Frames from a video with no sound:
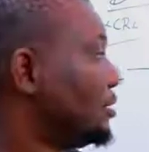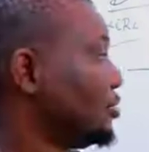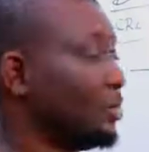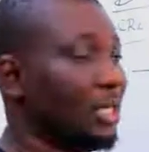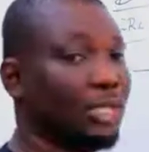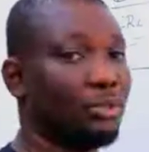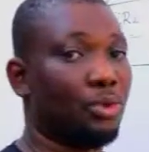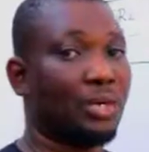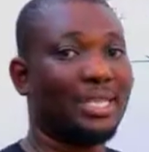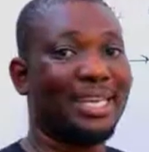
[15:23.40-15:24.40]
to release
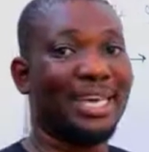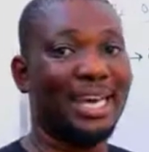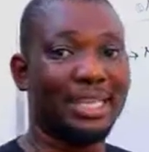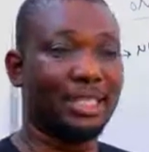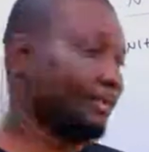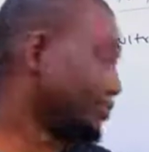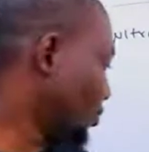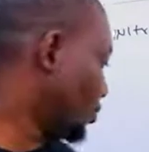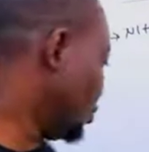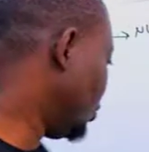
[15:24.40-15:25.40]
what? Energy
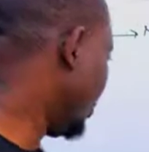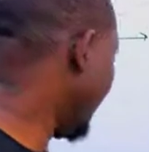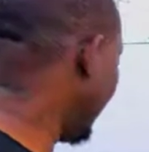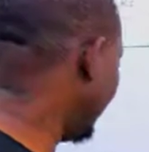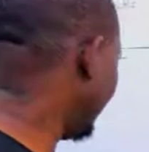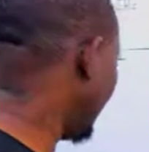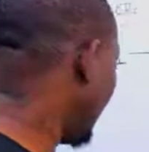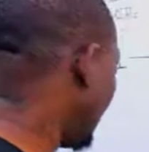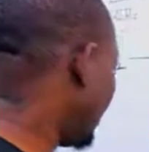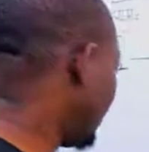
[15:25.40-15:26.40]
during
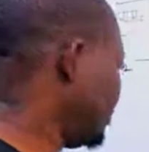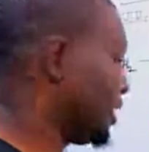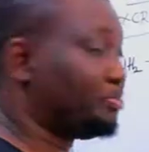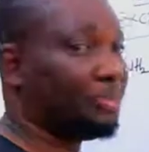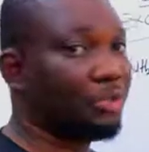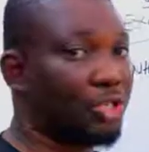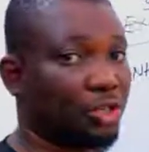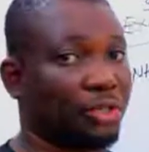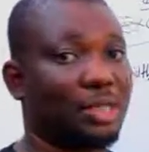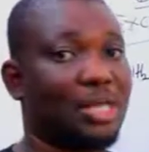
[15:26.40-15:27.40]

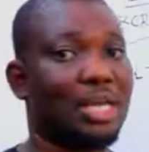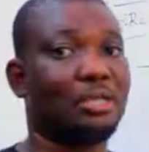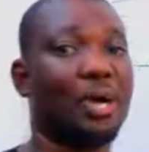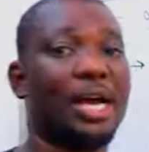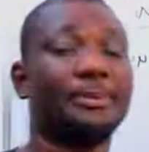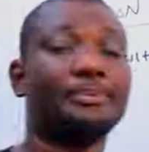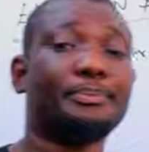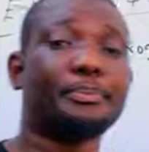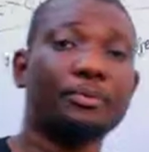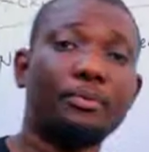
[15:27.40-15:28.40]
respiration. That is why
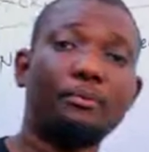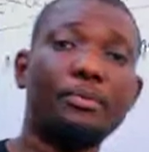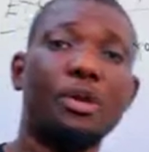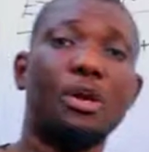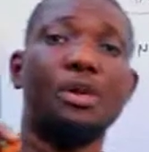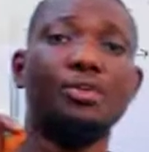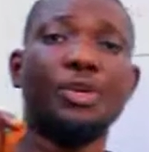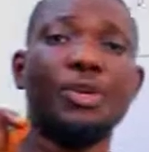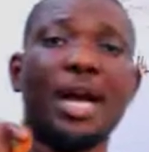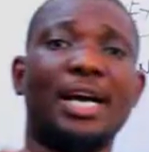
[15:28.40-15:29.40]

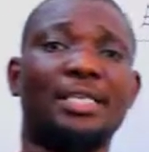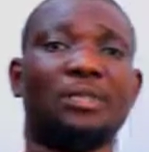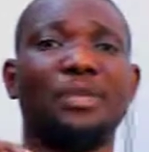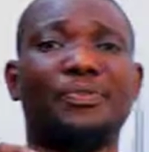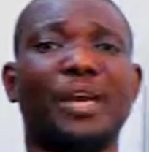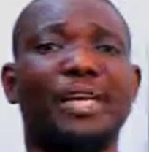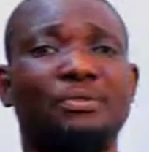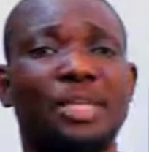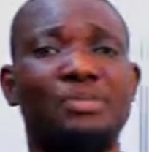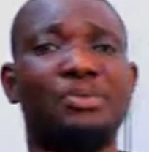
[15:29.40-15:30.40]
when you are asked to define
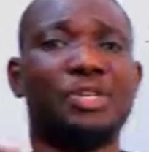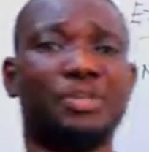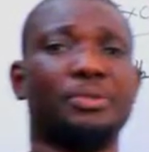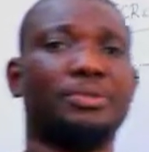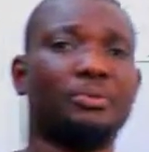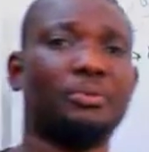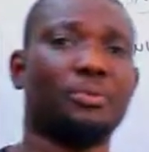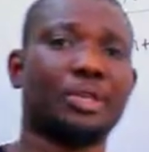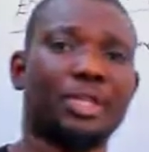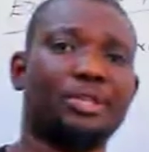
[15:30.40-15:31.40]
respiration,
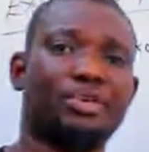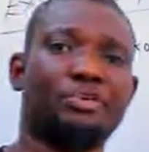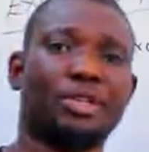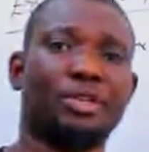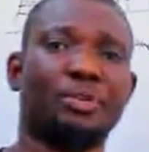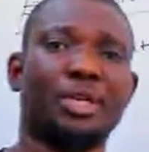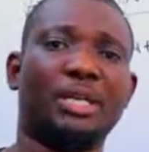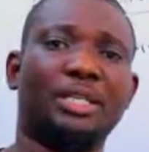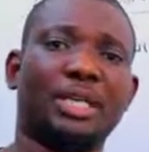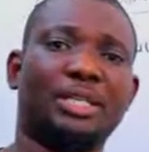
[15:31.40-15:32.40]
what is respiration? We
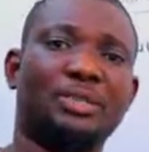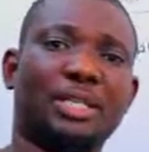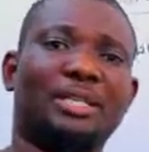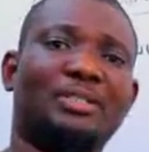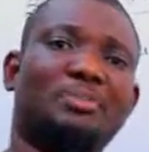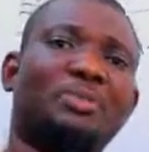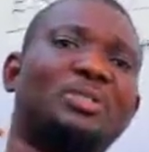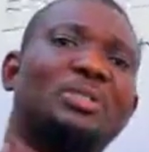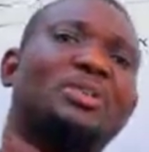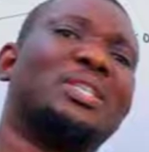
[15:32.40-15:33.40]
now start to say that
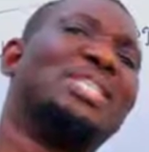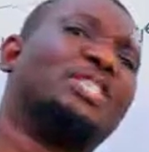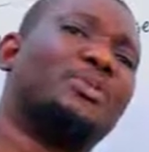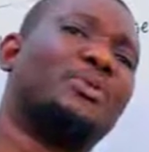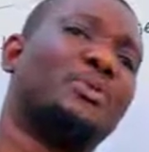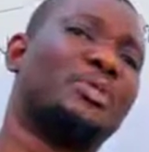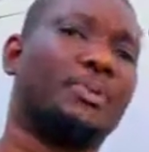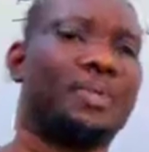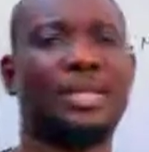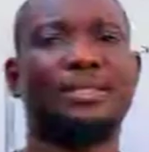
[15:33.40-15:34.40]
respiration is oxidation of food
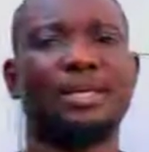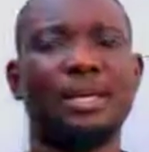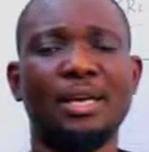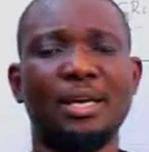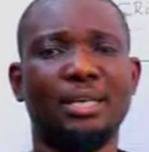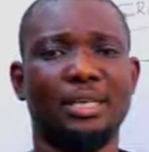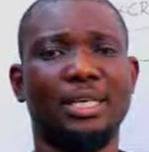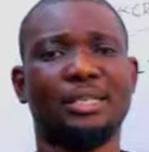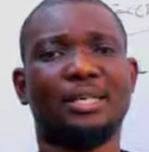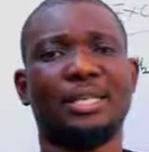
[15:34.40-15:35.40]
substance.
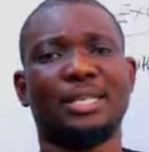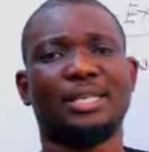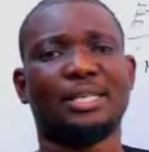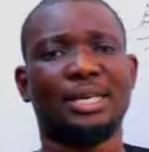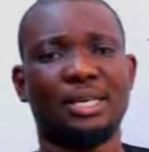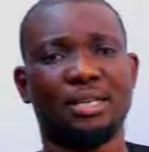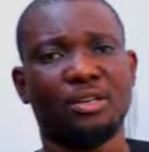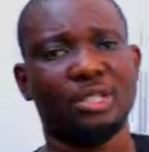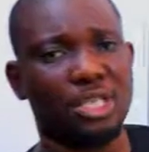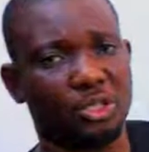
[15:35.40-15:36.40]
It's not necessarily
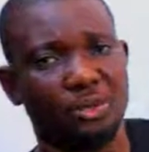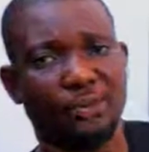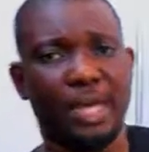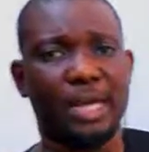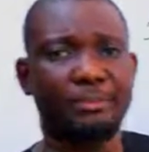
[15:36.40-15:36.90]
oxidation of